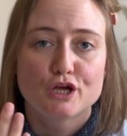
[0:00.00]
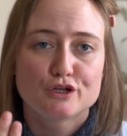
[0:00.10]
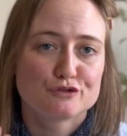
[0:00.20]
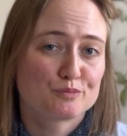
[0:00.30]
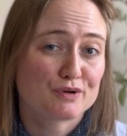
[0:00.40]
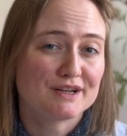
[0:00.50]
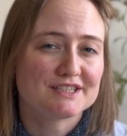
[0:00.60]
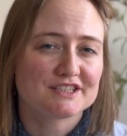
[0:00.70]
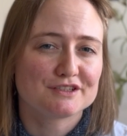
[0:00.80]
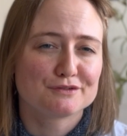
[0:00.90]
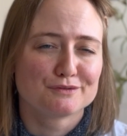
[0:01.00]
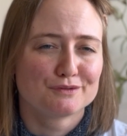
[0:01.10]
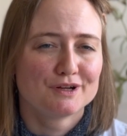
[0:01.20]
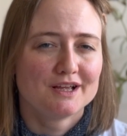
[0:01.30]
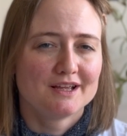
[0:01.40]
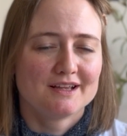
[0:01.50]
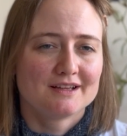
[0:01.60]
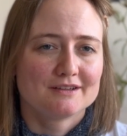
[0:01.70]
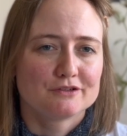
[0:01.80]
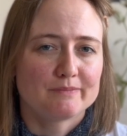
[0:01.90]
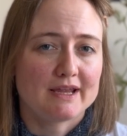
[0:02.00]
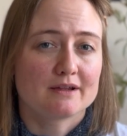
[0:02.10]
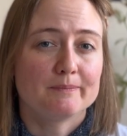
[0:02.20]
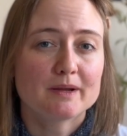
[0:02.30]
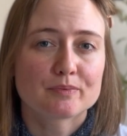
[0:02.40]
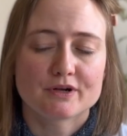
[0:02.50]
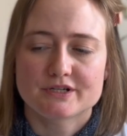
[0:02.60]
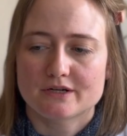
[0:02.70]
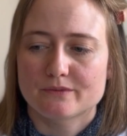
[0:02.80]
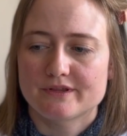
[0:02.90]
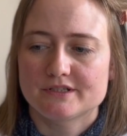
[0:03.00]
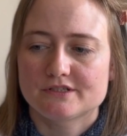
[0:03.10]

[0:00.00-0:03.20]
too pricey to make a big project with it.